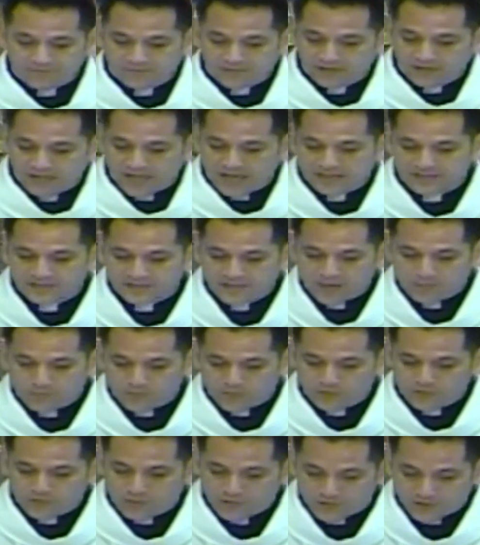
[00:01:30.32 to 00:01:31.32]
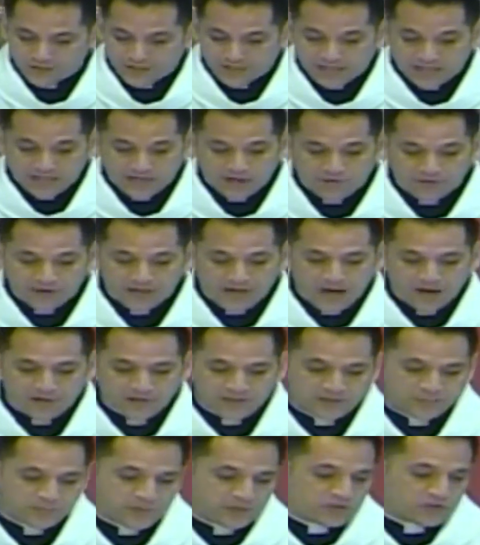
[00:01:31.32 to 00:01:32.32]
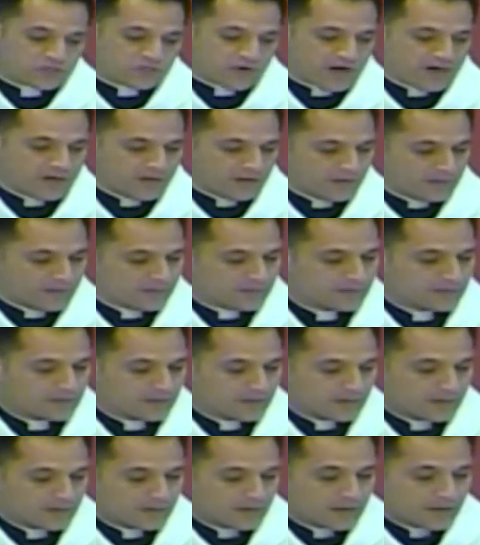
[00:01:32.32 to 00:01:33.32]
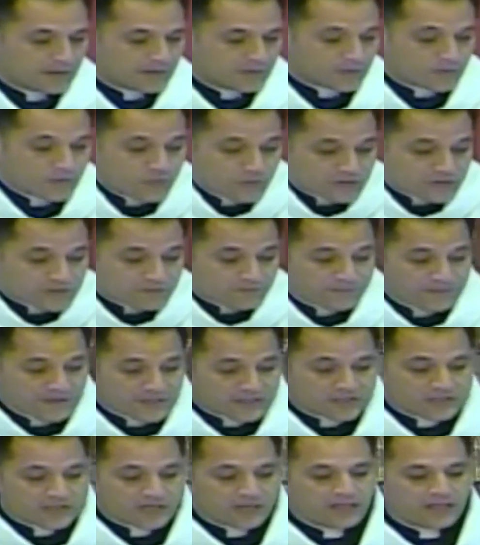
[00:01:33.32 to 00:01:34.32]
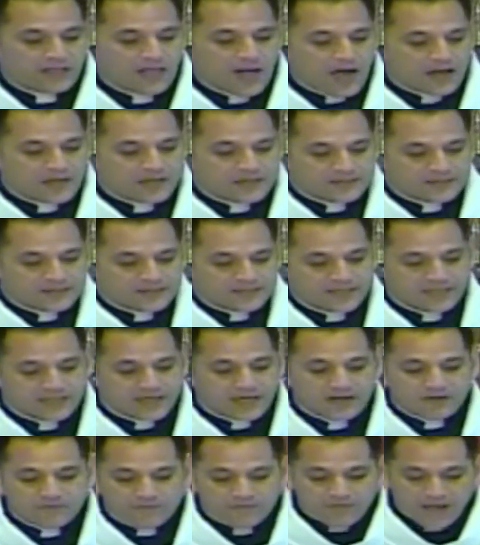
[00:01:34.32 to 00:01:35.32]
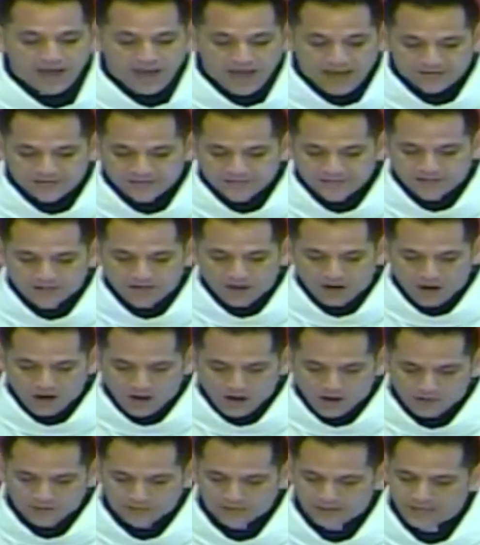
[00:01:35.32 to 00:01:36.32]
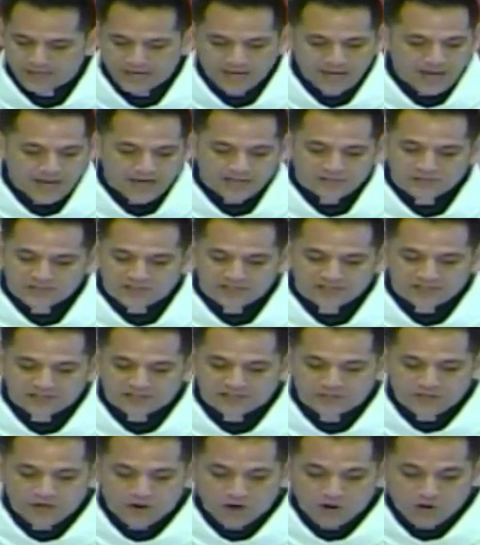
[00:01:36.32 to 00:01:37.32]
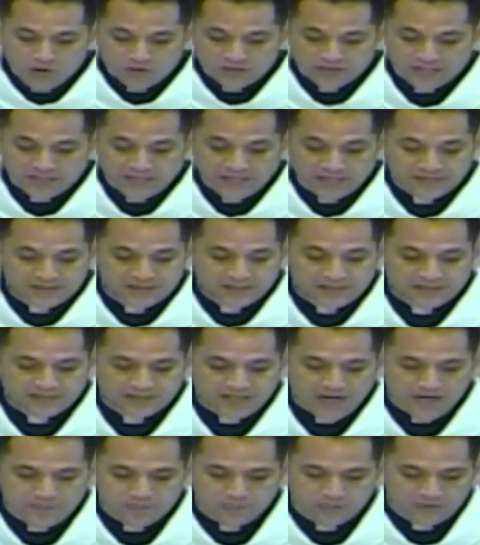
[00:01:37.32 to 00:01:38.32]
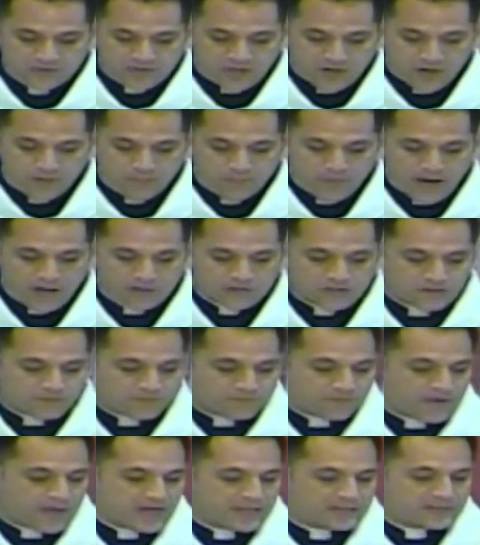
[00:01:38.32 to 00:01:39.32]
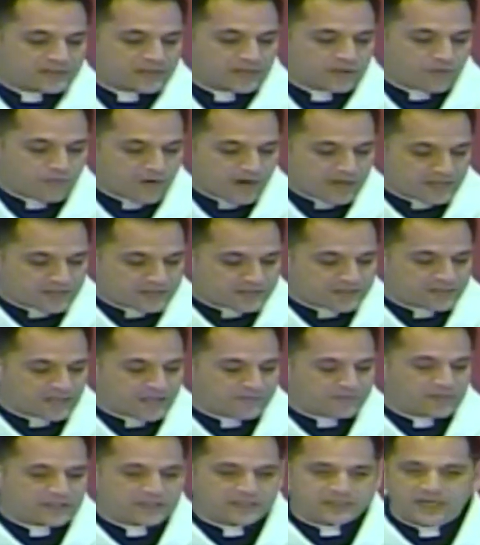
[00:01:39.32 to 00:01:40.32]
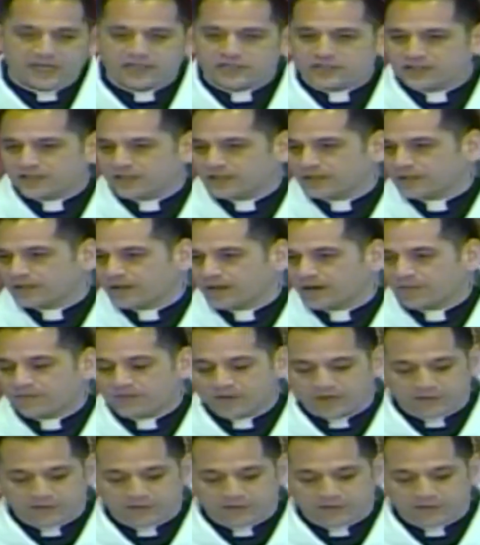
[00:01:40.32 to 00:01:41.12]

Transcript: the Last Supper in order to carry out his betrayal. The crucifixion clock is ticking fast and hard, and Jesus knows that his disciples are about to face the greatest devastation of their